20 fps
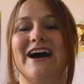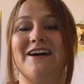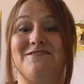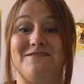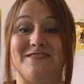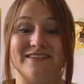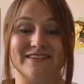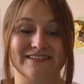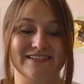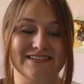
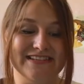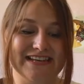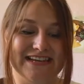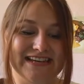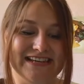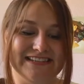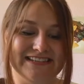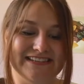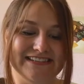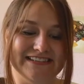feel
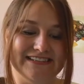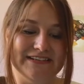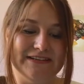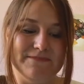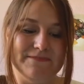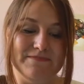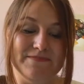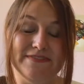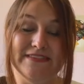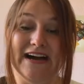that
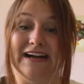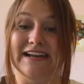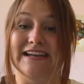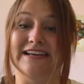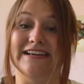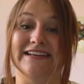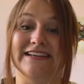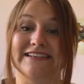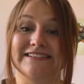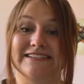
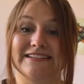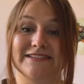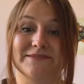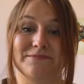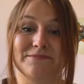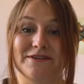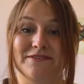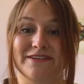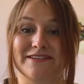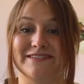Dalle is
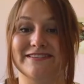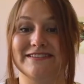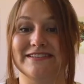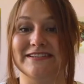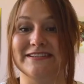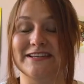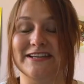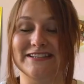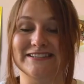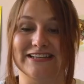
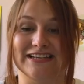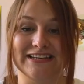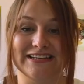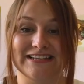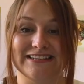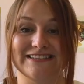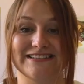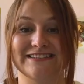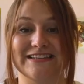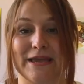experiencing
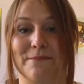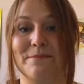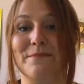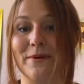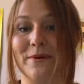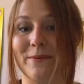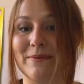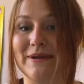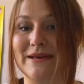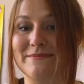exactly the same
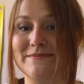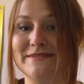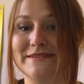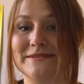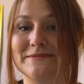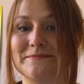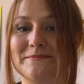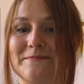problems.